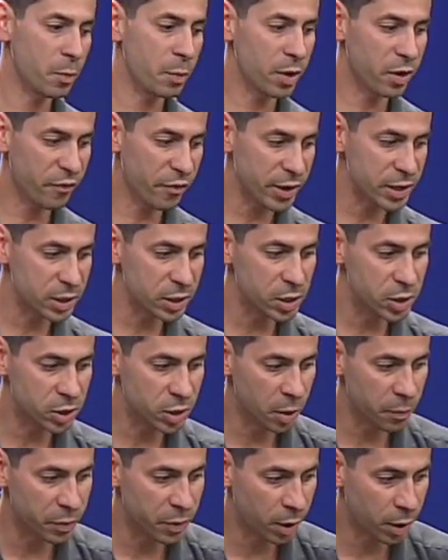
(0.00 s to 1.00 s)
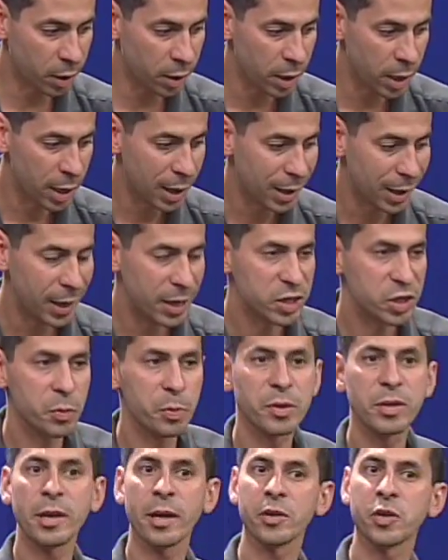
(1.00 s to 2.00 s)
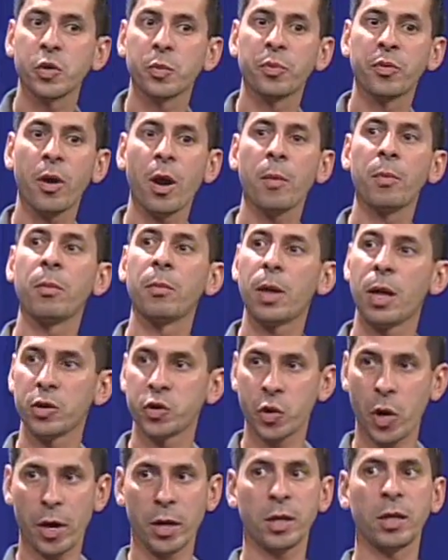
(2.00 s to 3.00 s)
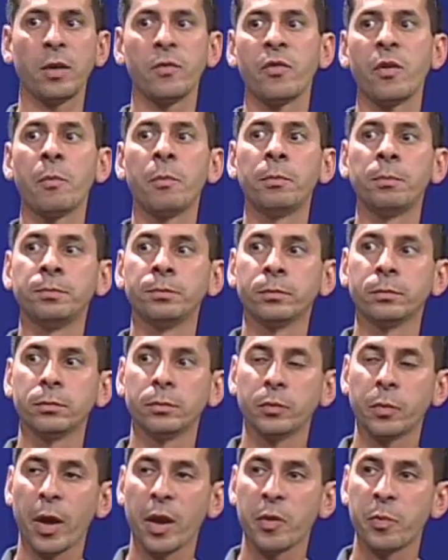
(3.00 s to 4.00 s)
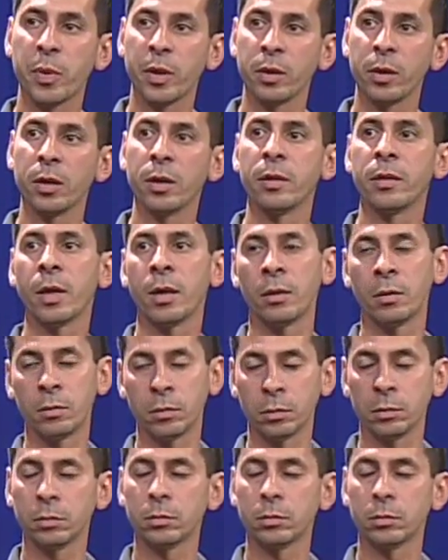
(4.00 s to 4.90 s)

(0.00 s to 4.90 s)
But if I see something is a potential problem, I'll try to give them my opinion and then.